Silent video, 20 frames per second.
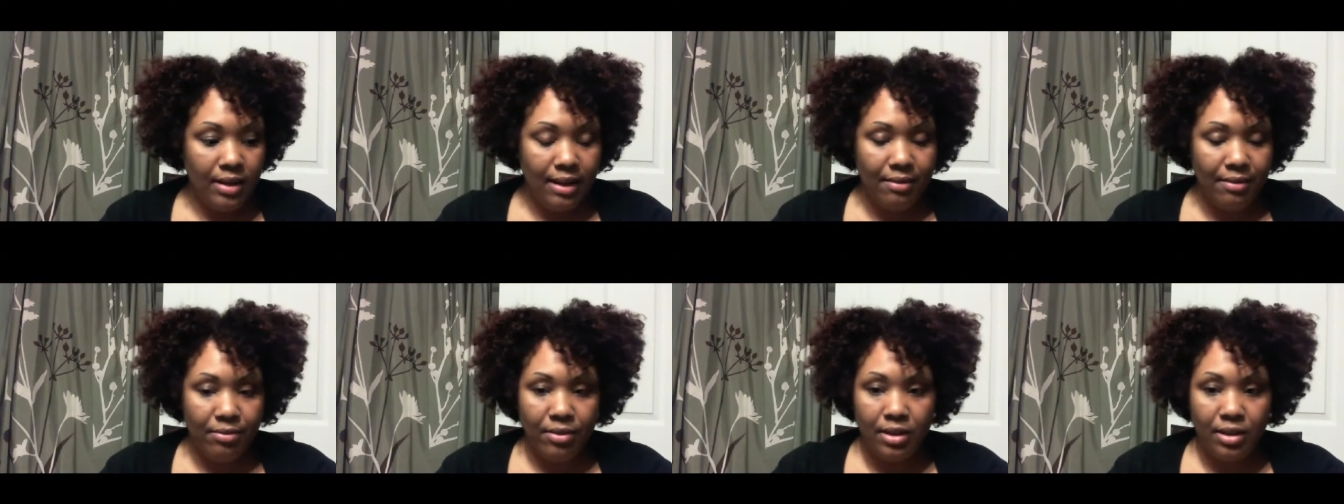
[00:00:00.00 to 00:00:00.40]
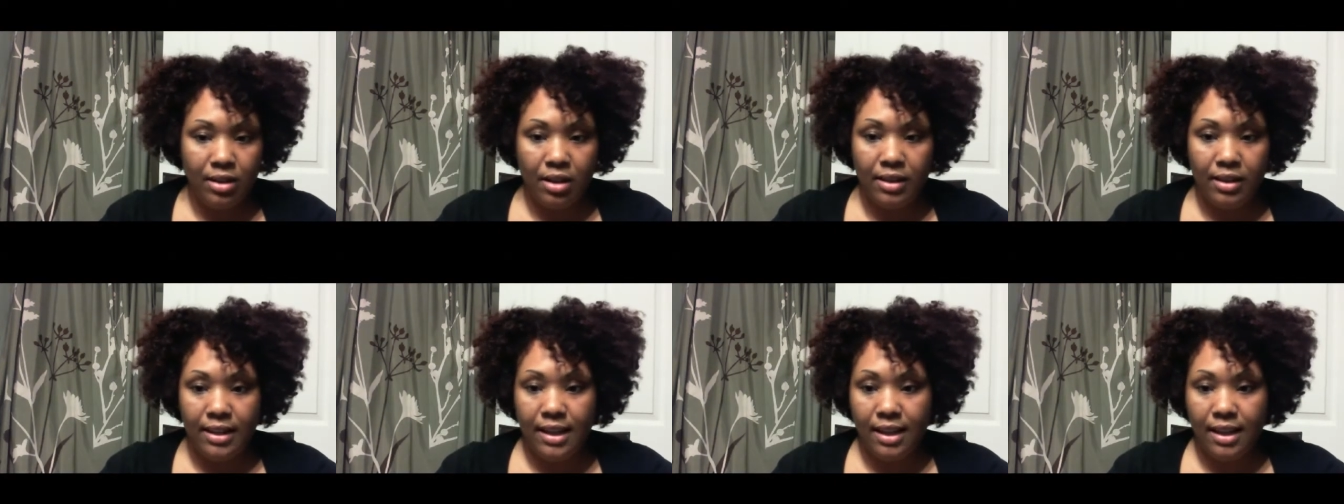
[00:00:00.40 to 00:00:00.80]
I've run
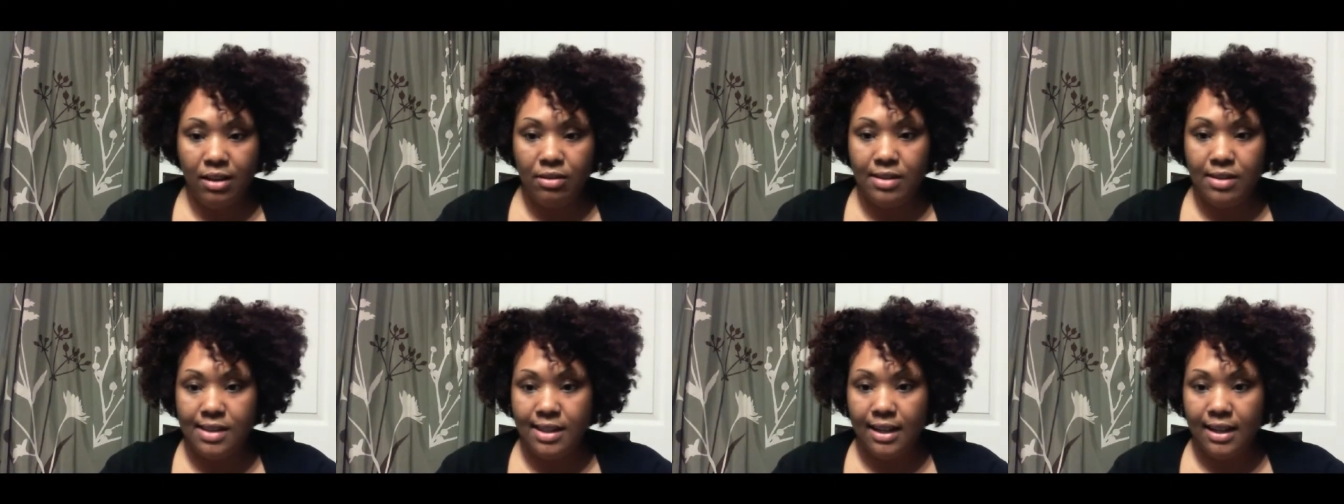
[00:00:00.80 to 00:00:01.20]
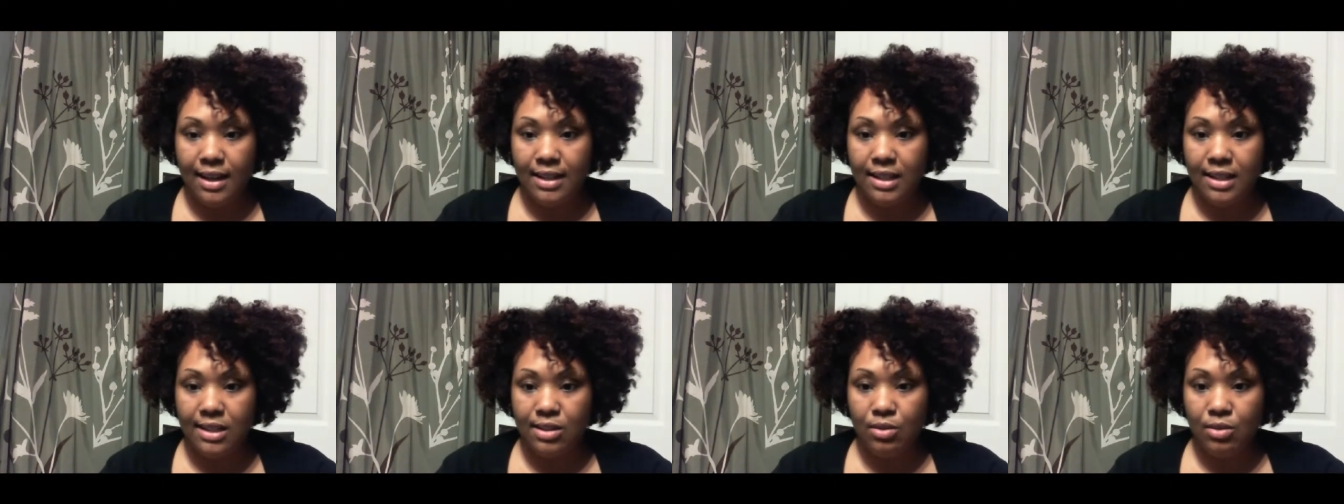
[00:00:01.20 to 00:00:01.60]
all the errands that I
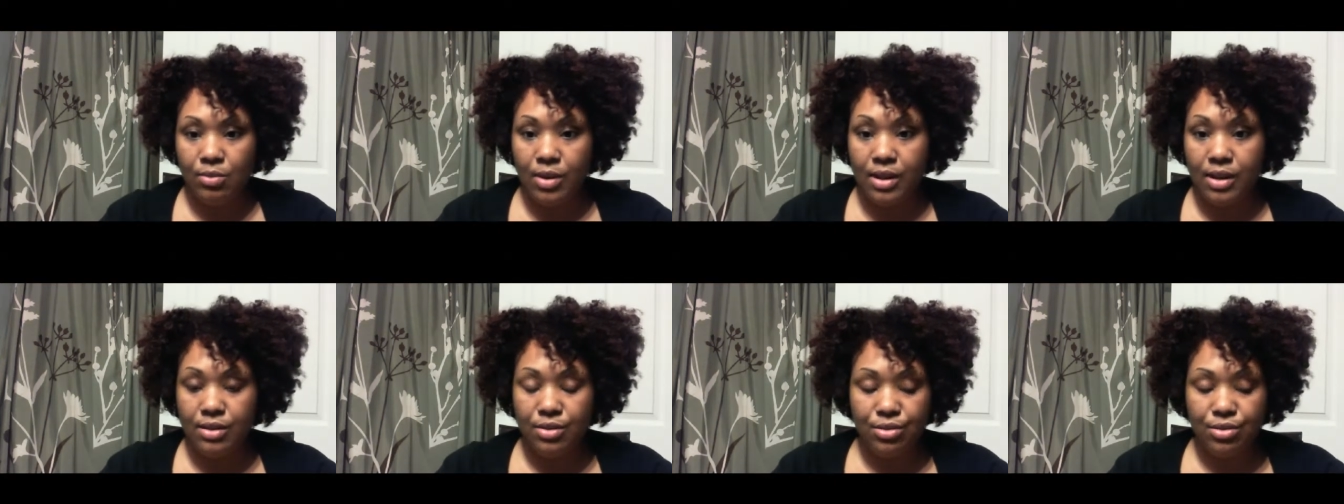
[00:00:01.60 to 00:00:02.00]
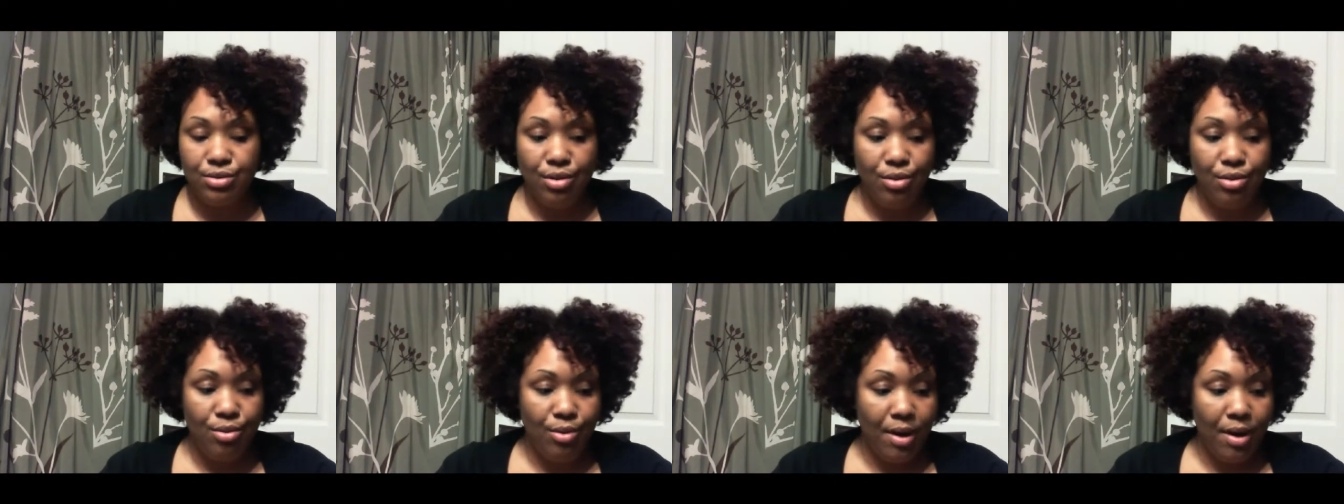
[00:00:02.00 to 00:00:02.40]
need to run,
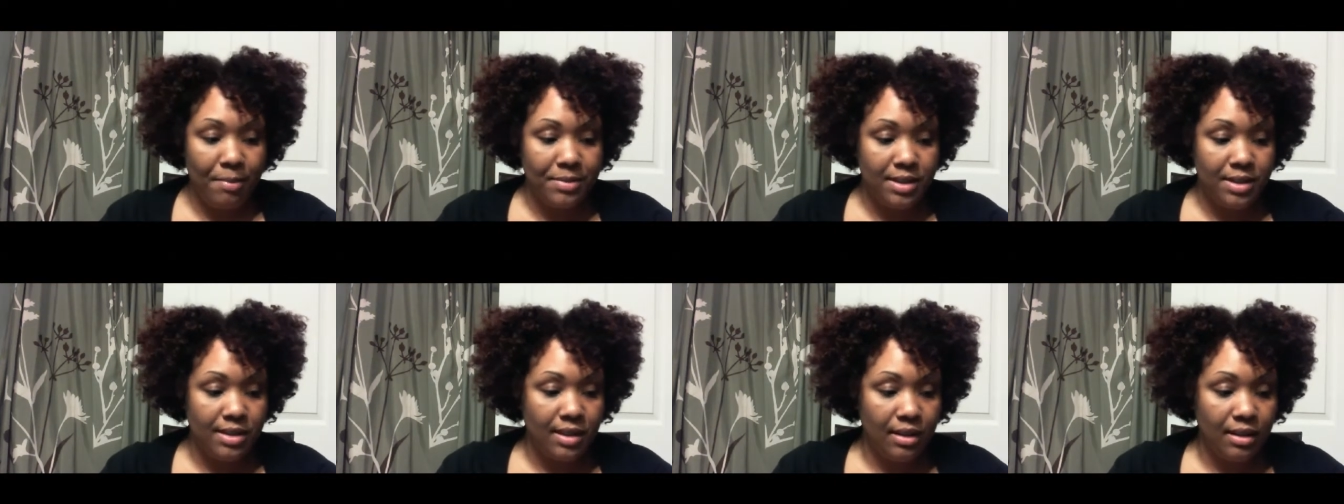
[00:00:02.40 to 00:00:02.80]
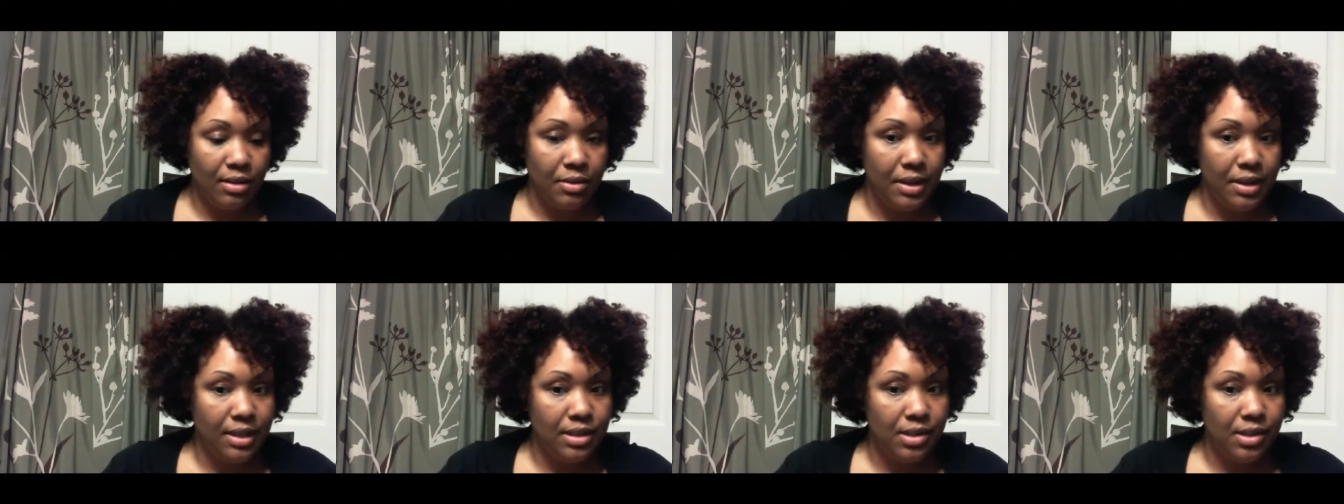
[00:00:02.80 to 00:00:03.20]
so I'm just going to go
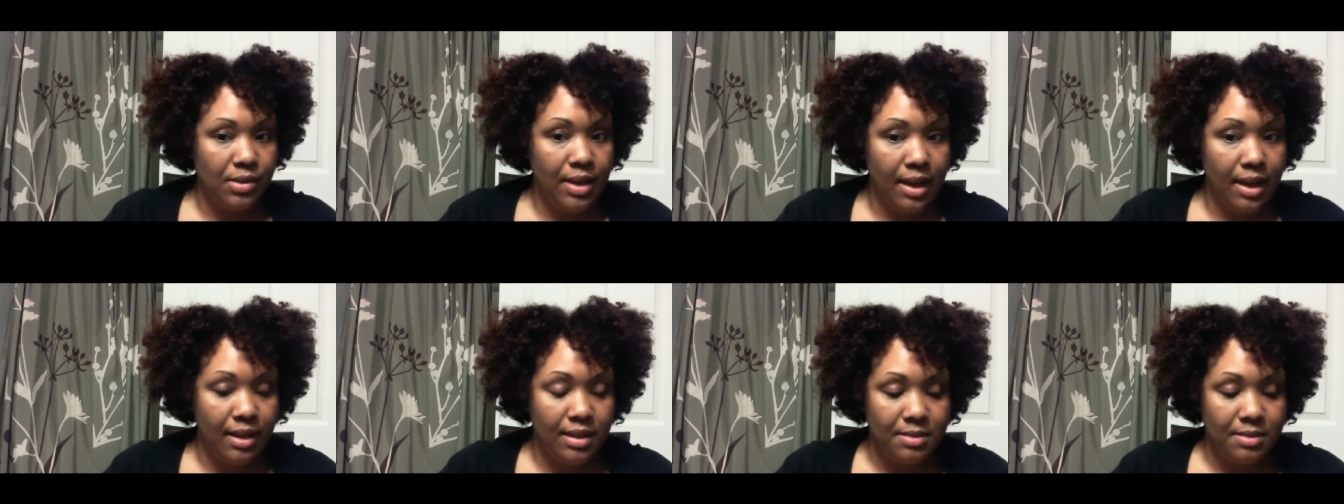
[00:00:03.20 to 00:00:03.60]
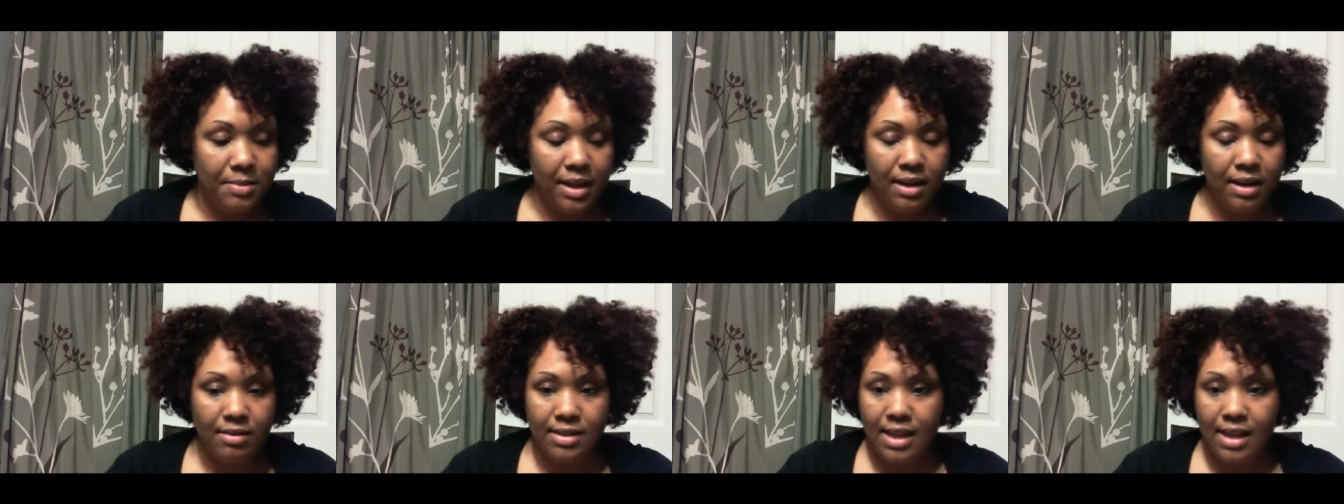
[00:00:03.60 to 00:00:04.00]
ahead and do that because my
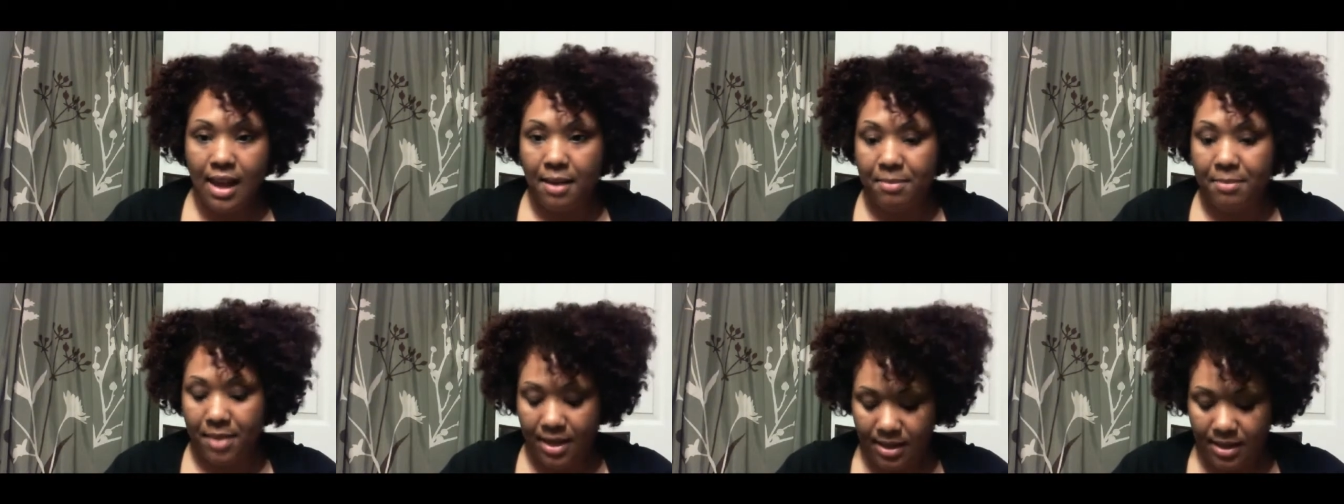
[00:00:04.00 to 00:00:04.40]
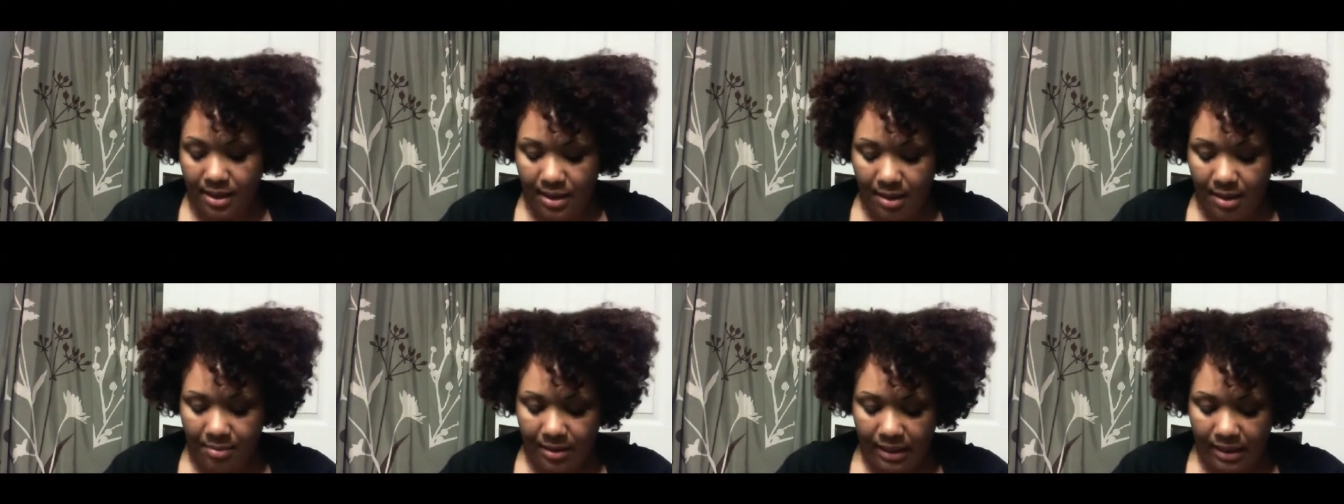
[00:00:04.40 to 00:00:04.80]
hair is a hot mess,
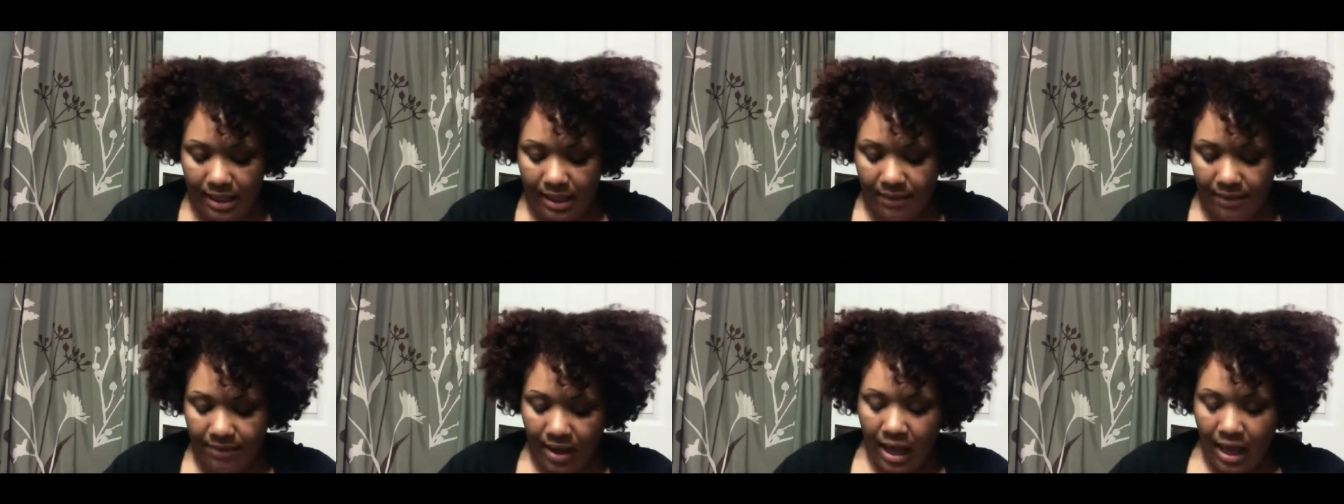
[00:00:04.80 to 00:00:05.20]
and I believe